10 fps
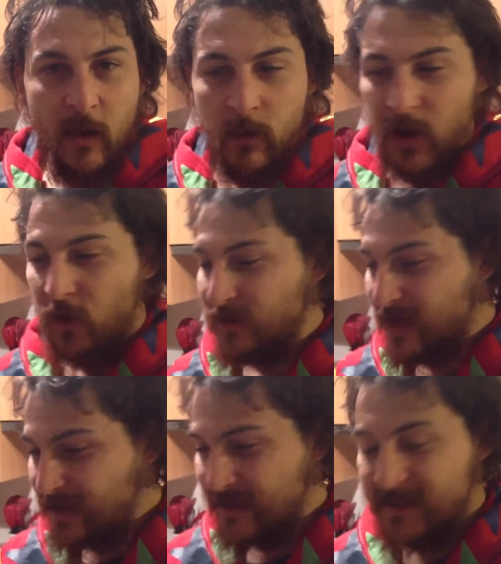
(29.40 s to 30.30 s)
Because
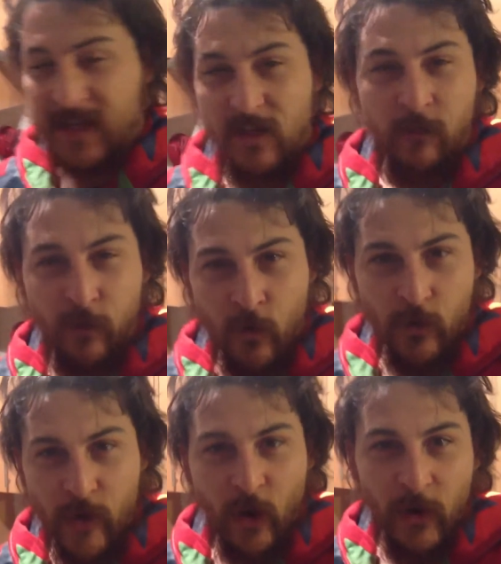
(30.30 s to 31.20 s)
they just see the
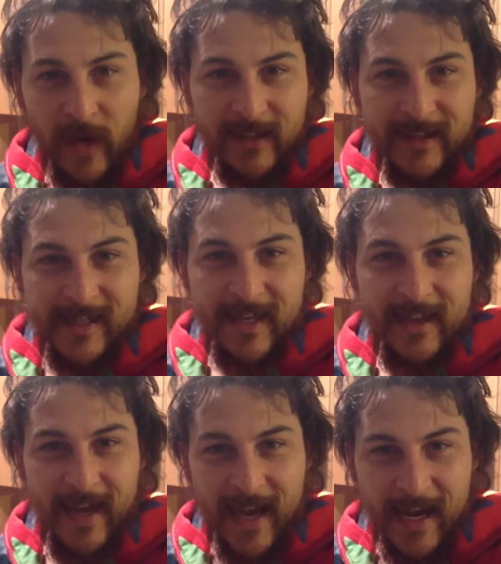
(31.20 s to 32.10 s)
food. They don't get to see
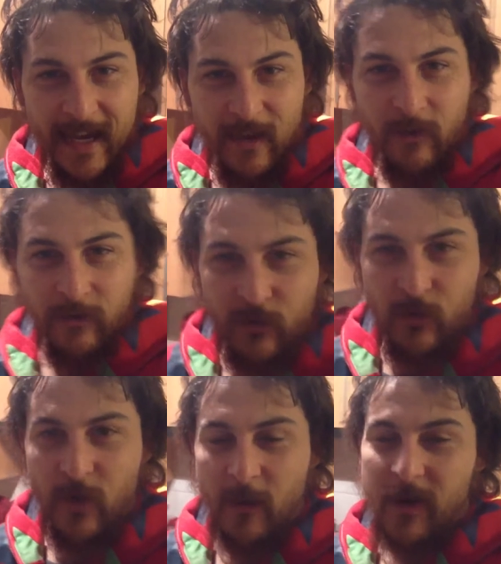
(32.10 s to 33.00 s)
the eating of the
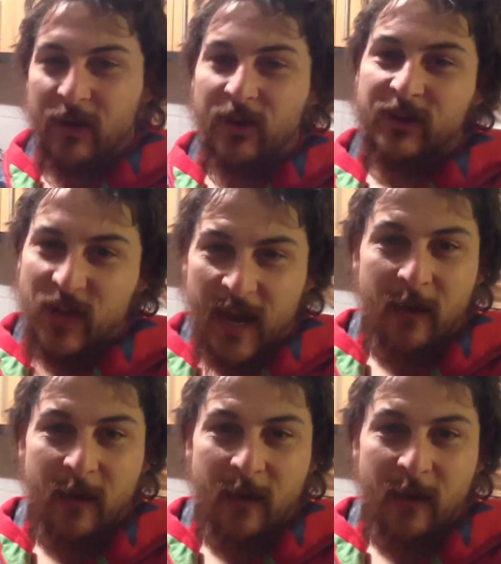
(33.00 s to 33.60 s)
food. I mean, you got to check